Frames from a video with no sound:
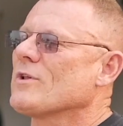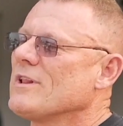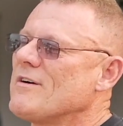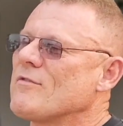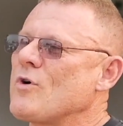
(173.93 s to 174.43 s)
So
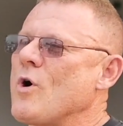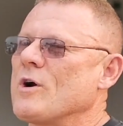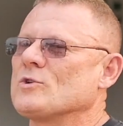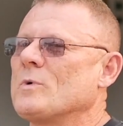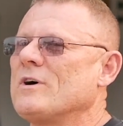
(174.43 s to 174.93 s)
love of
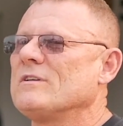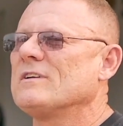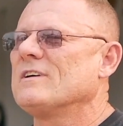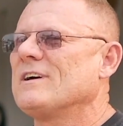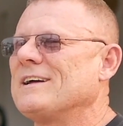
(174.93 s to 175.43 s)
cars, well,
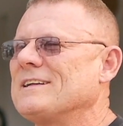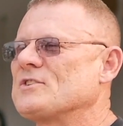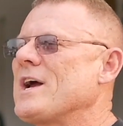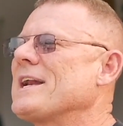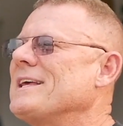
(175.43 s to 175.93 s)

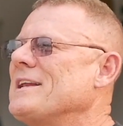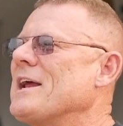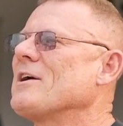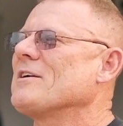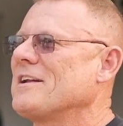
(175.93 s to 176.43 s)
it's kind of
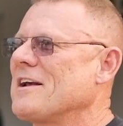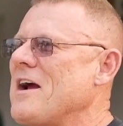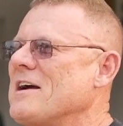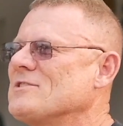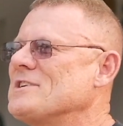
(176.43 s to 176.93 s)
inherent in a
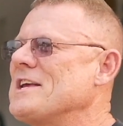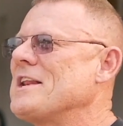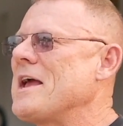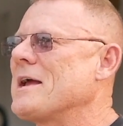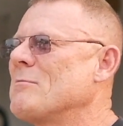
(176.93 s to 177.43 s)
guy's
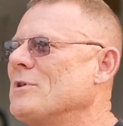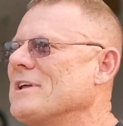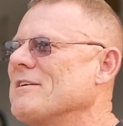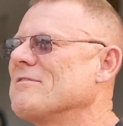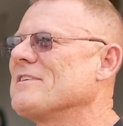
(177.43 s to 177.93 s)
DNA, I
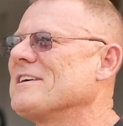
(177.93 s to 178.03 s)
believe,